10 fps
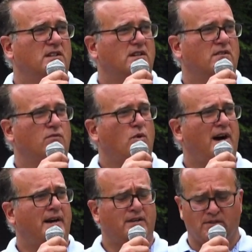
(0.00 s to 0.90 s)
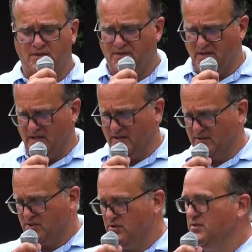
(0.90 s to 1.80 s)
of wild
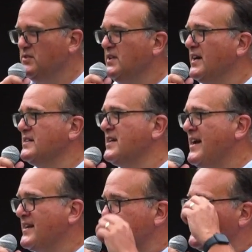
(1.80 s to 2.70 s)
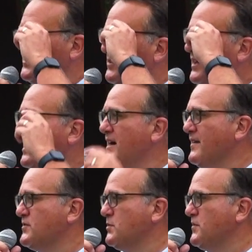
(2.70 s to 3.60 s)
things who do not tax their
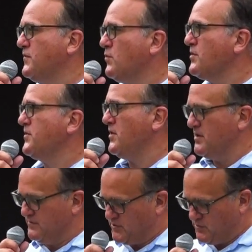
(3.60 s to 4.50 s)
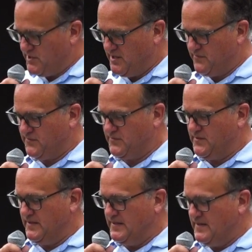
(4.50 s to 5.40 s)
lives with forethought of
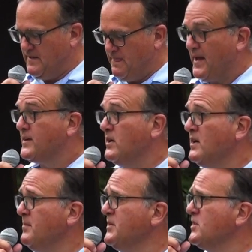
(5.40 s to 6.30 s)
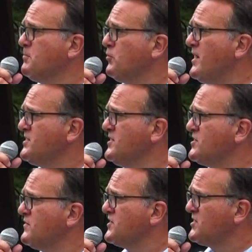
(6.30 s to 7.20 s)
grief. I come into the
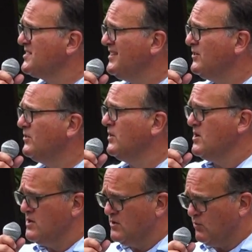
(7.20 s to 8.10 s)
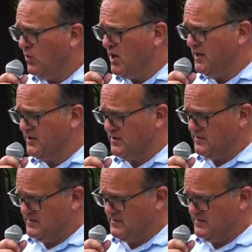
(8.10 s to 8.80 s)
presence of still water,